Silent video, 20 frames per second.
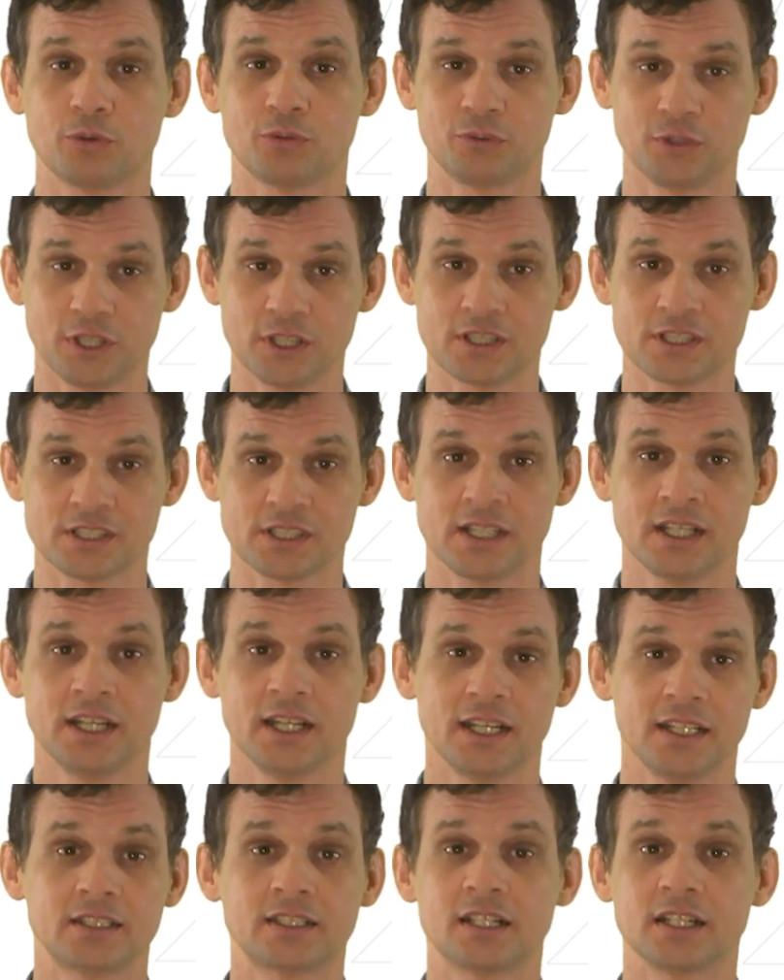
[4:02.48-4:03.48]
of years,
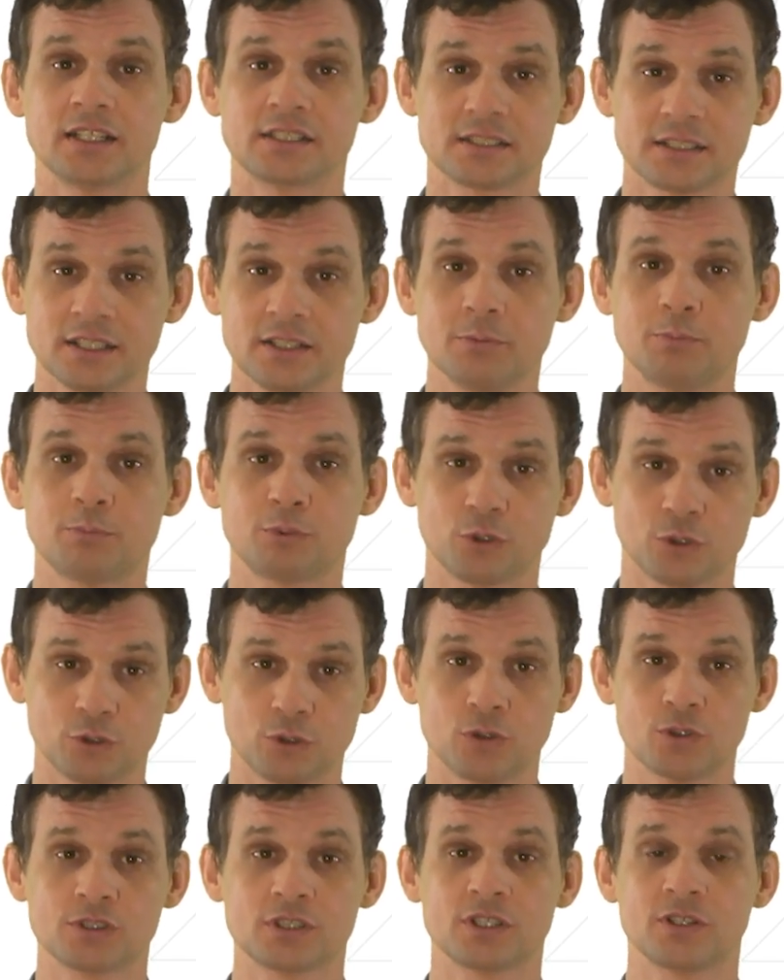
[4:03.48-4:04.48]
it can still
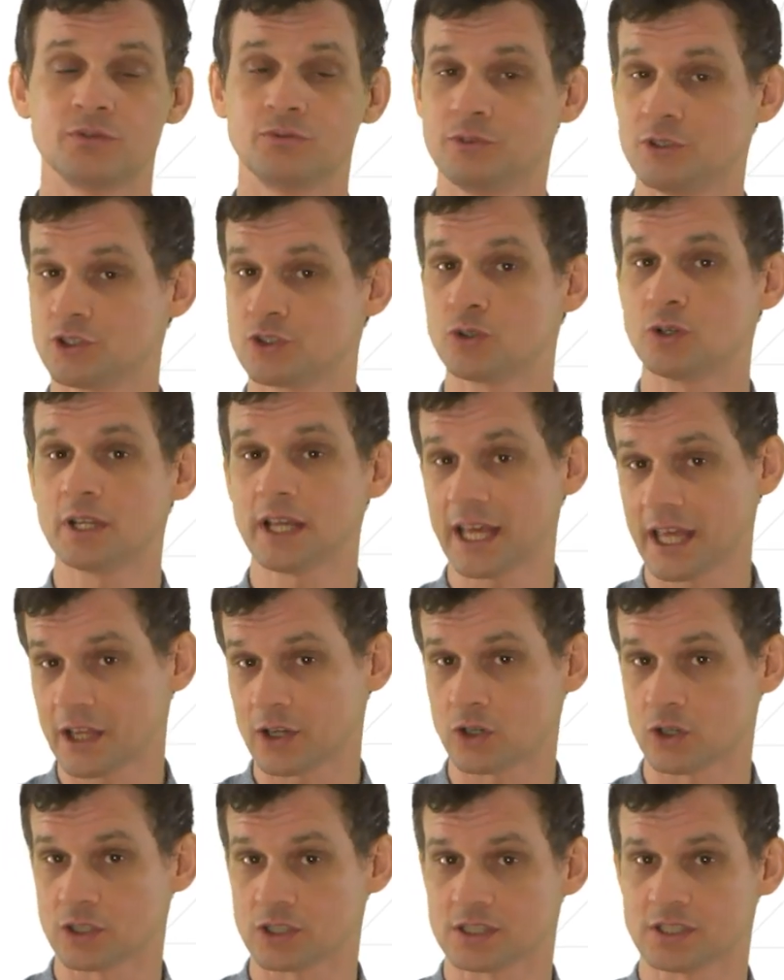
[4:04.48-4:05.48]
produce visual
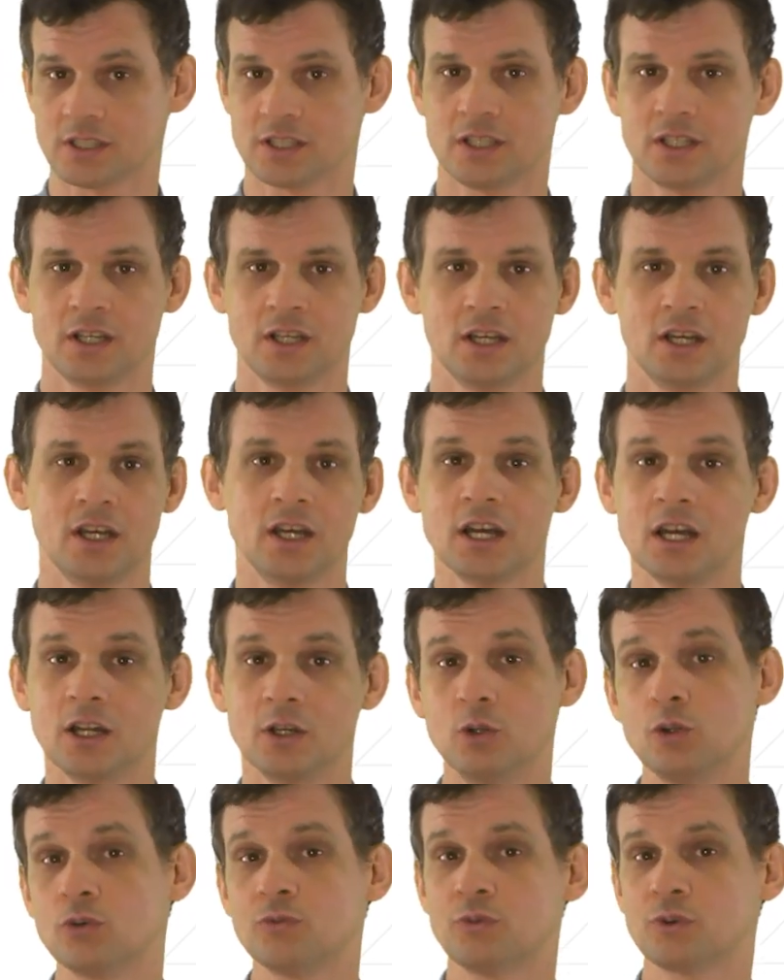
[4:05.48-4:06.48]
errors.
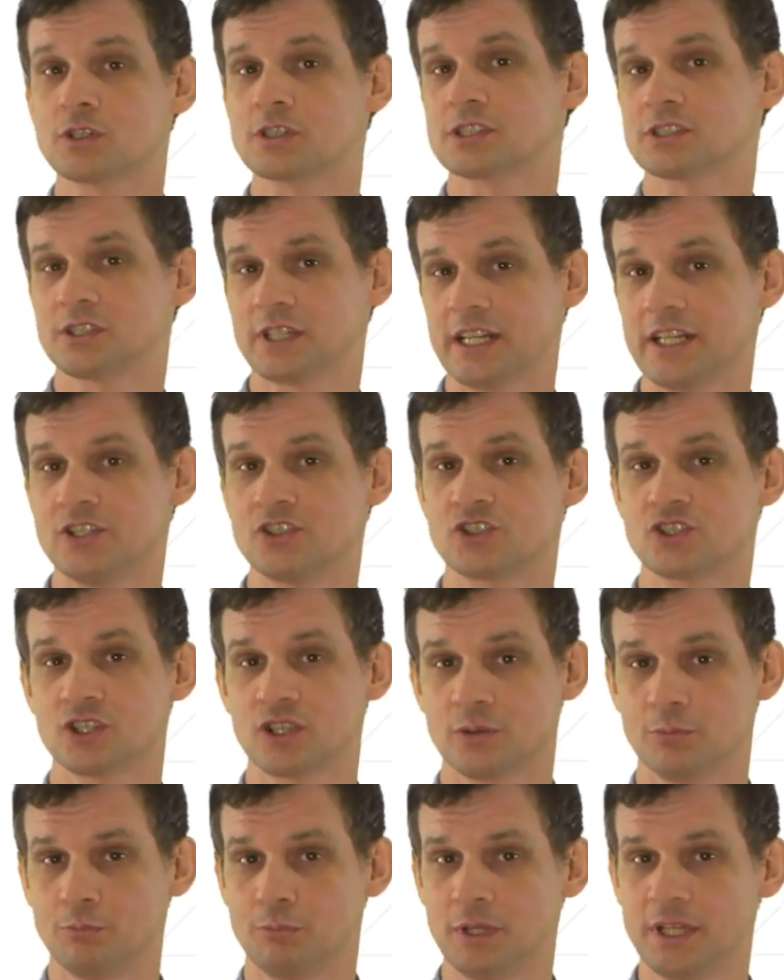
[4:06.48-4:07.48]
Look for strange
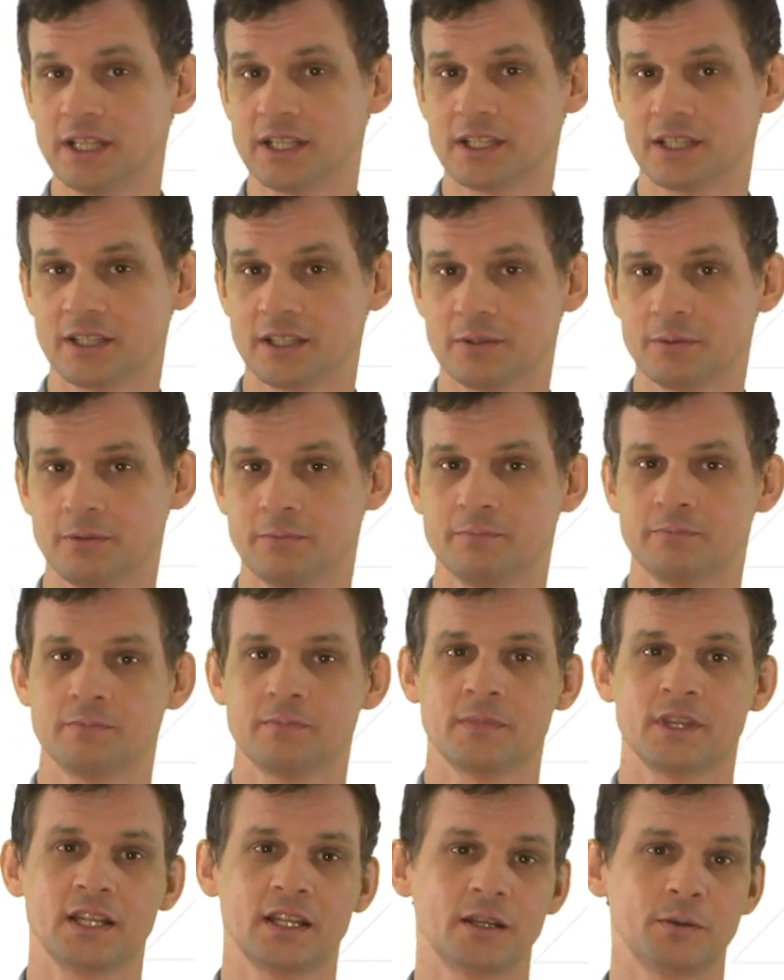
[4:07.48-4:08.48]
blinking,
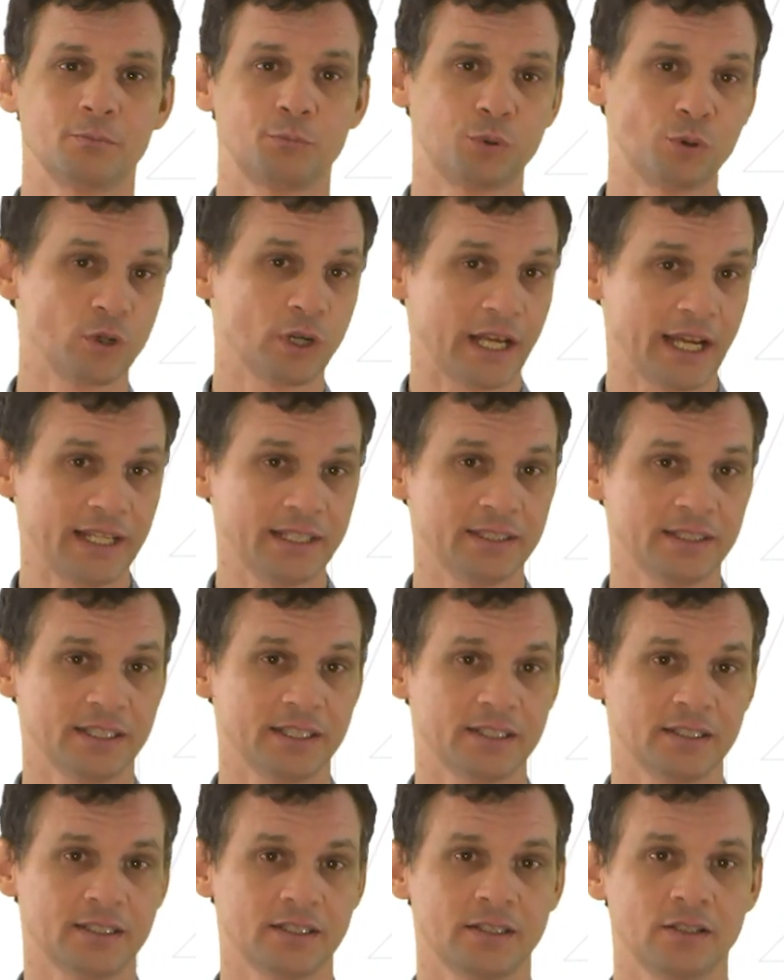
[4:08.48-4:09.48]
poor
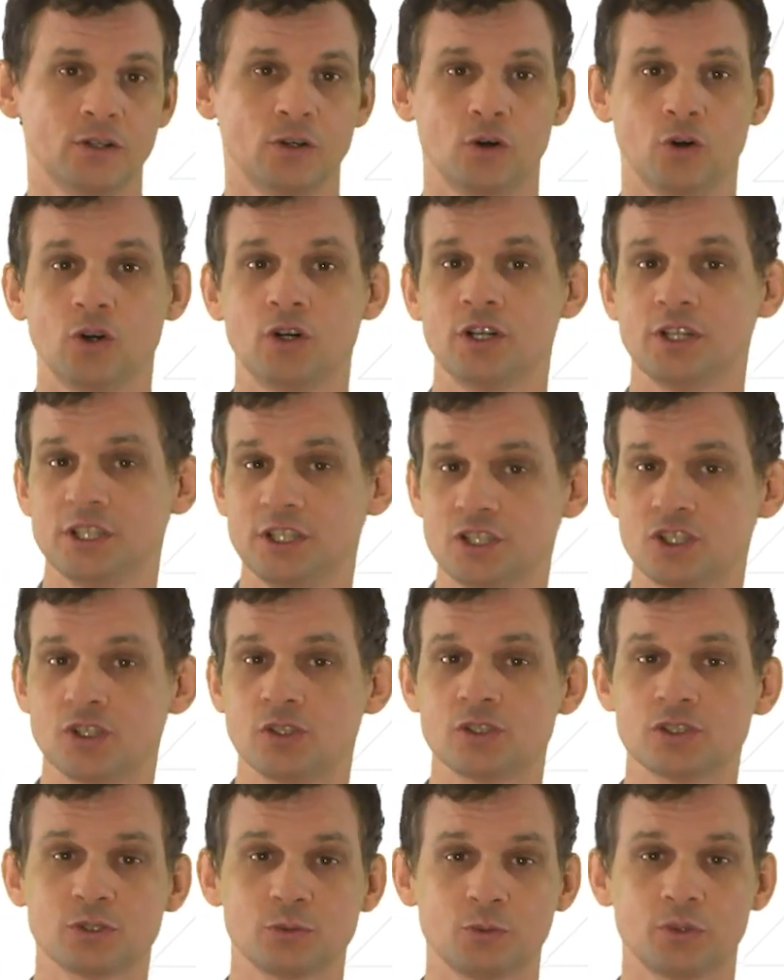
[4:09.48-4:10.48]
lighting, or
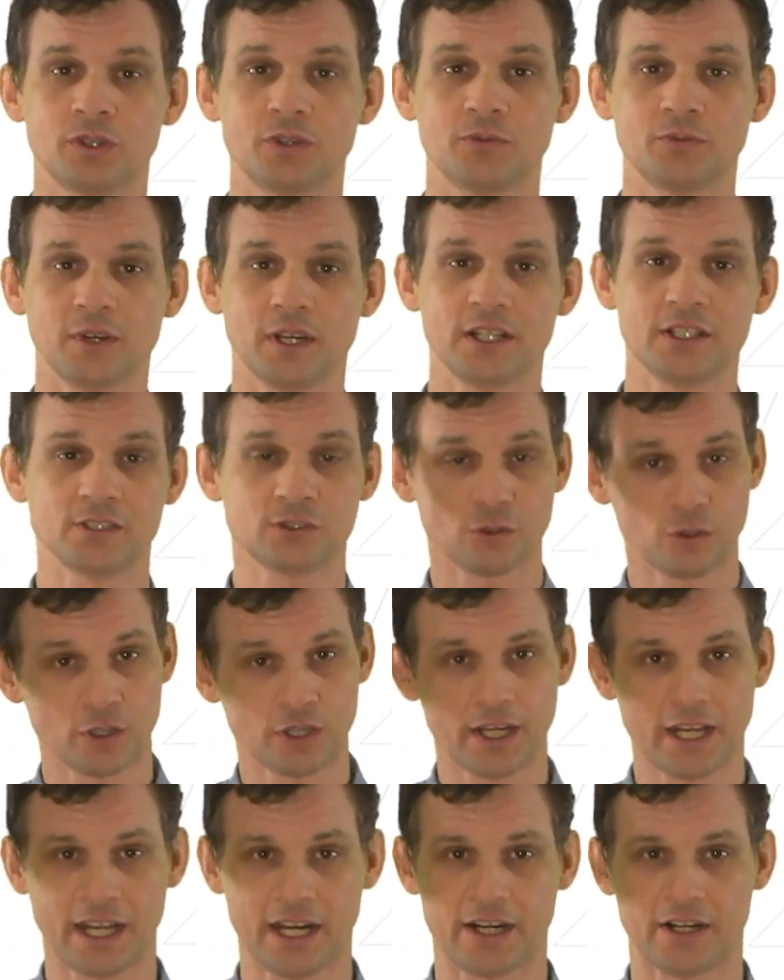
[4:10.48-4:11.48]
issues with the face or
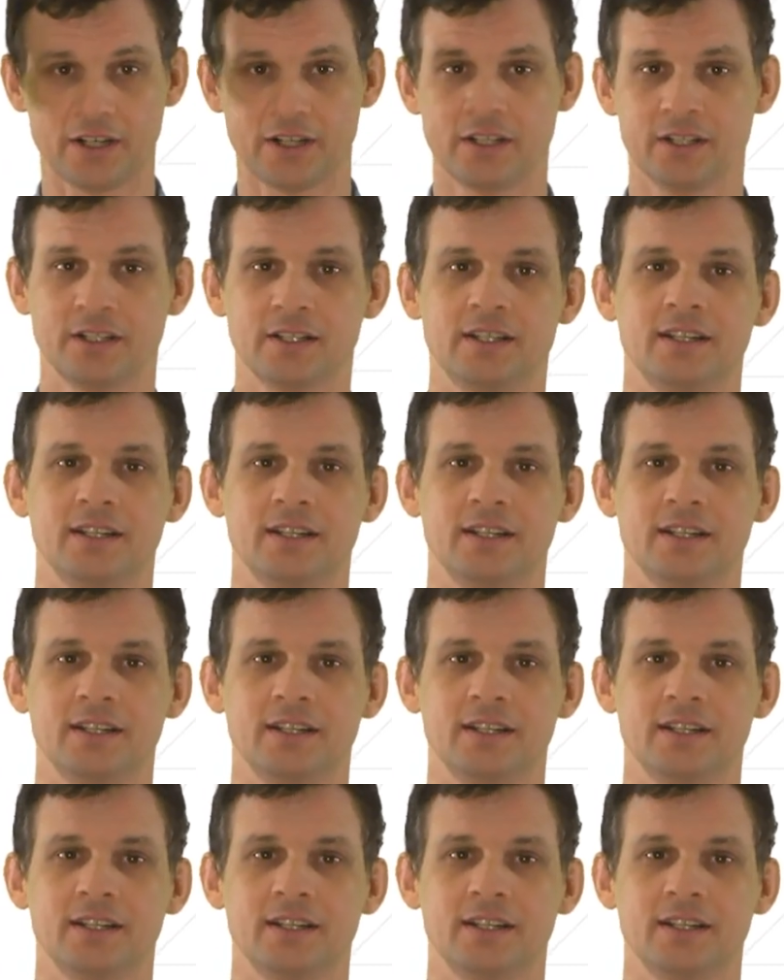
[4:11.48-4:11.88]
hair.